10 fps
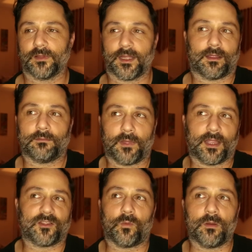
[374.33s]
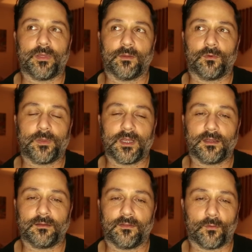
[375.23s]
Like, I guess one bit would
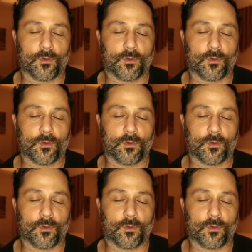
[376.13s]
be,